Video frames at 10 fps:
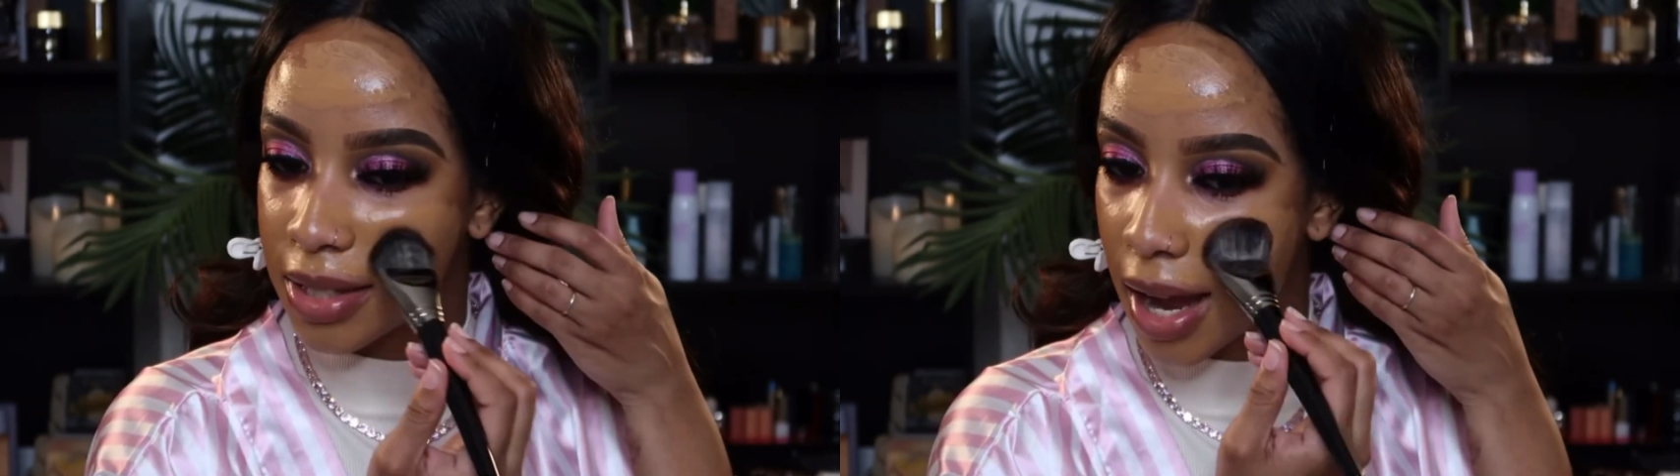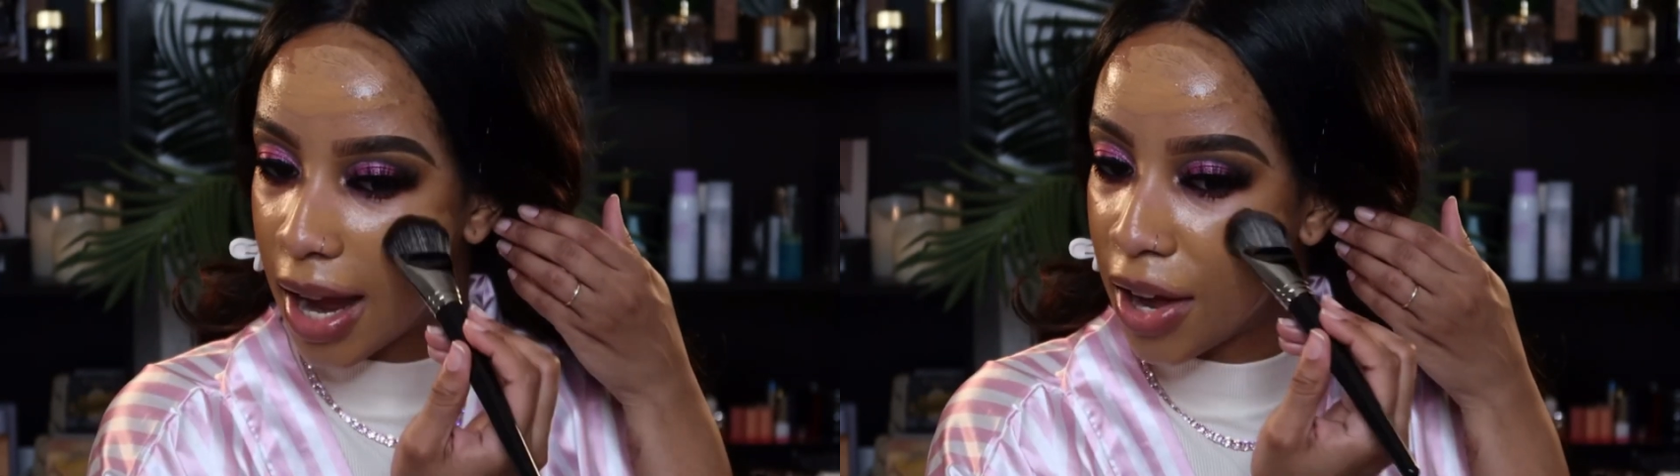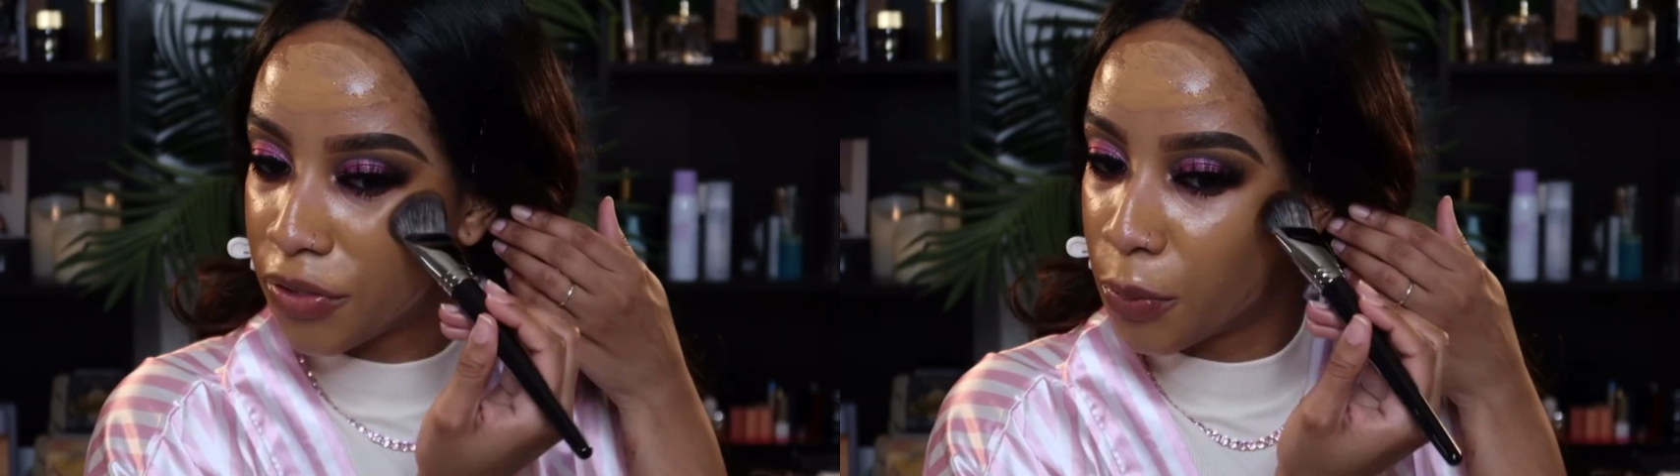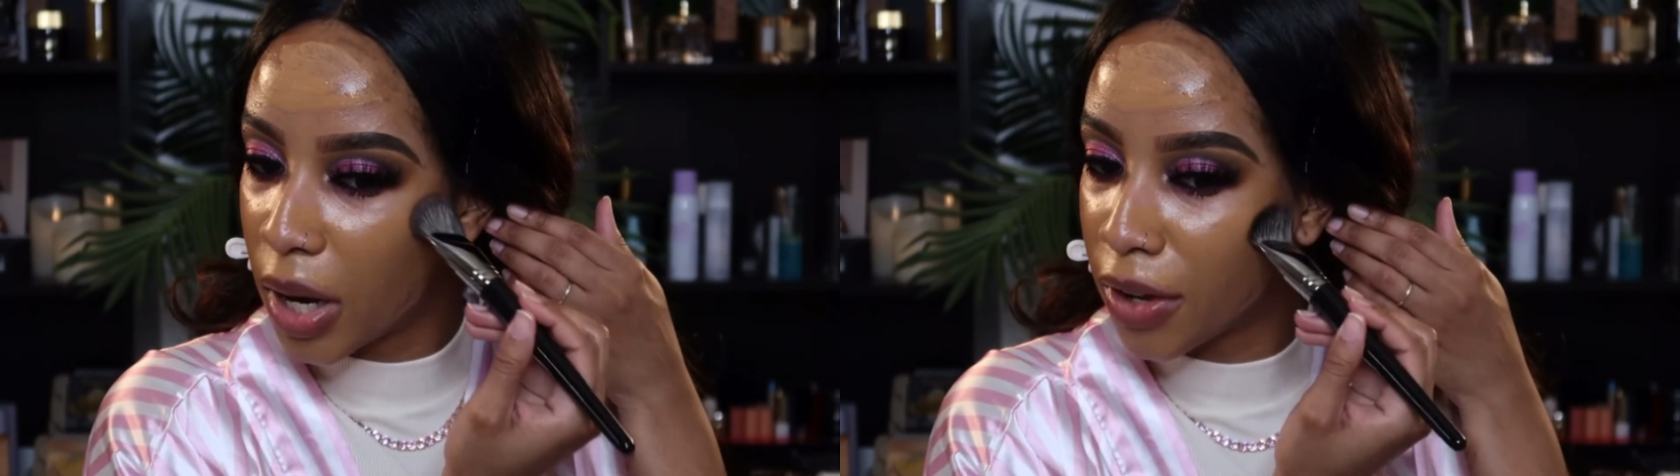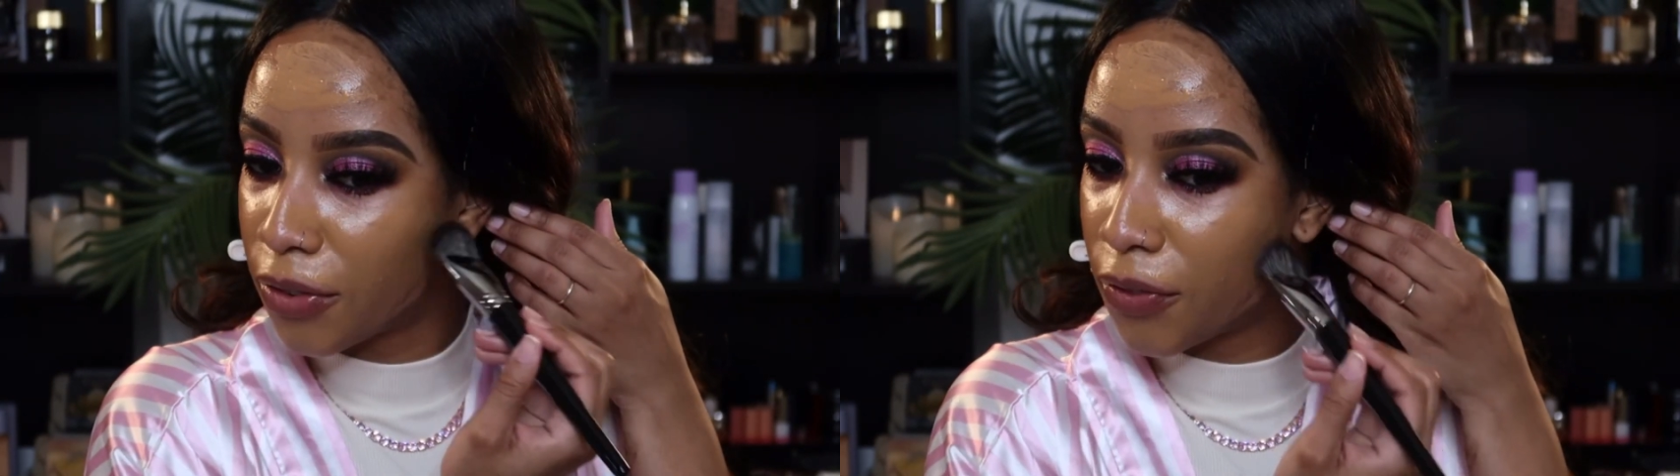I have
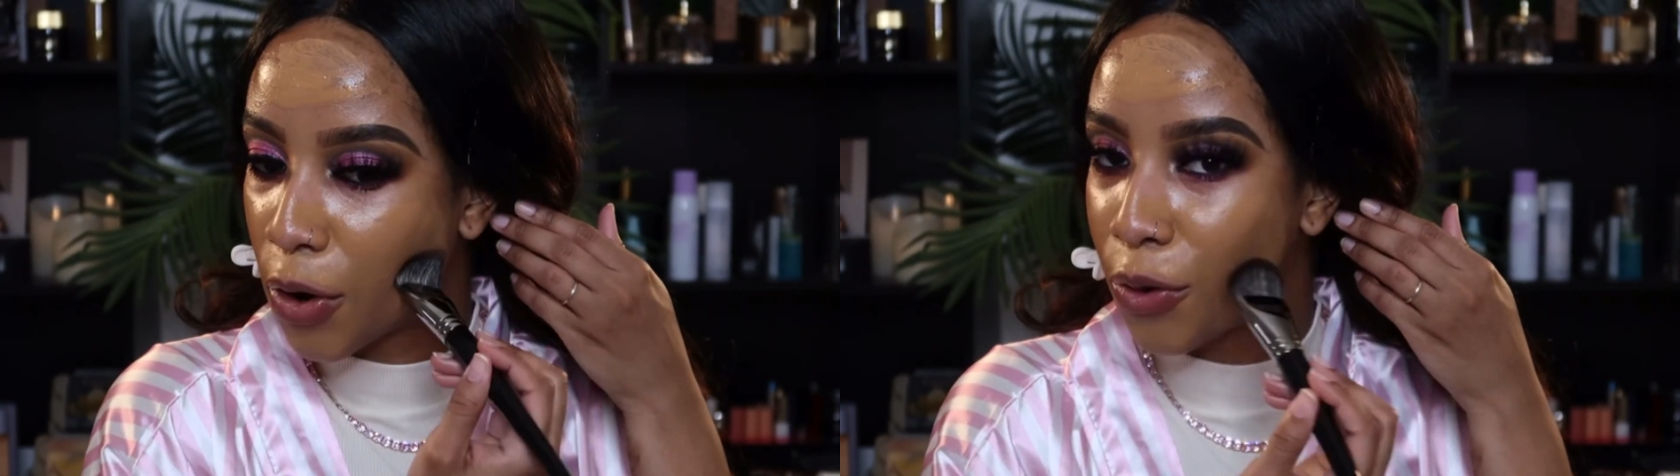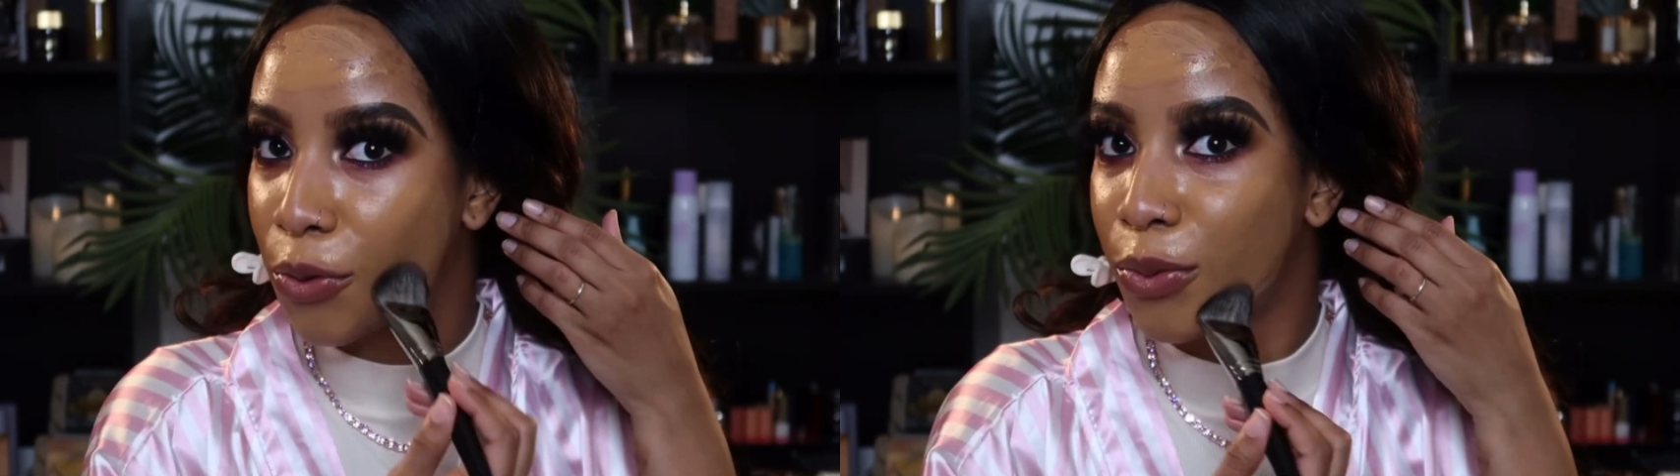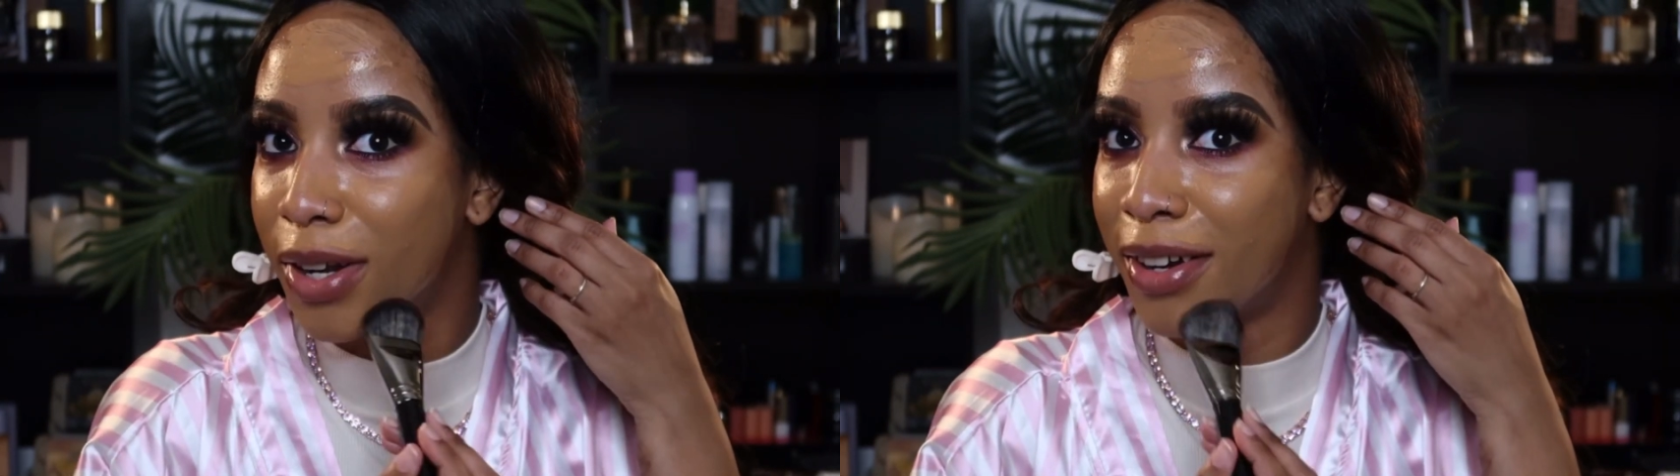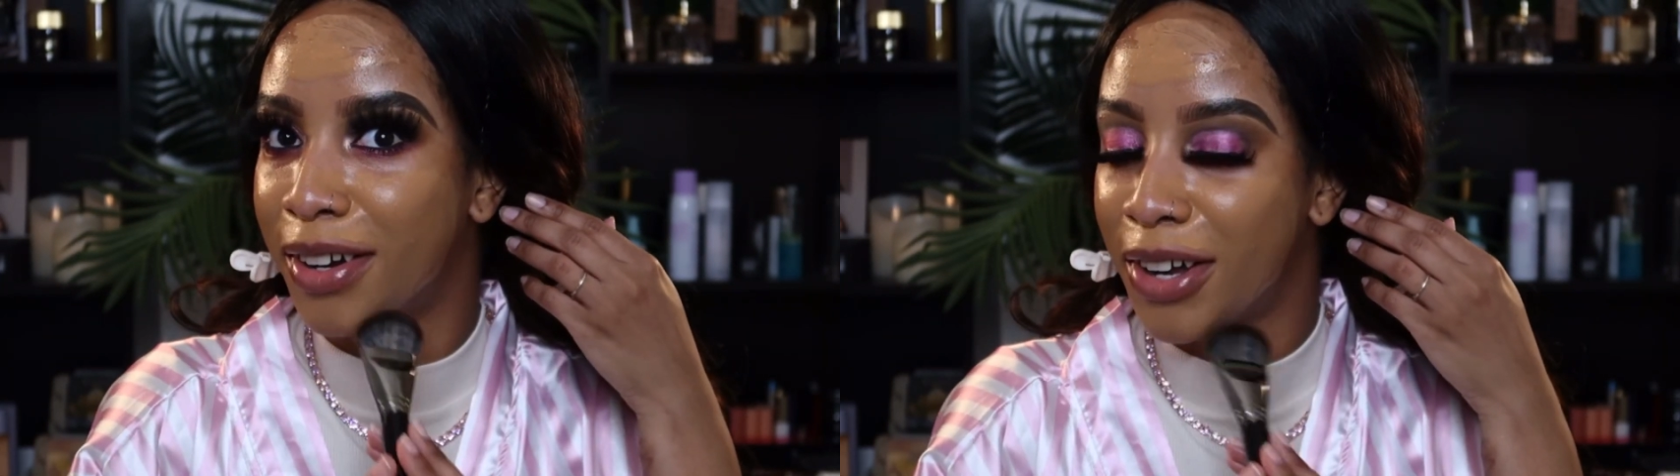my phone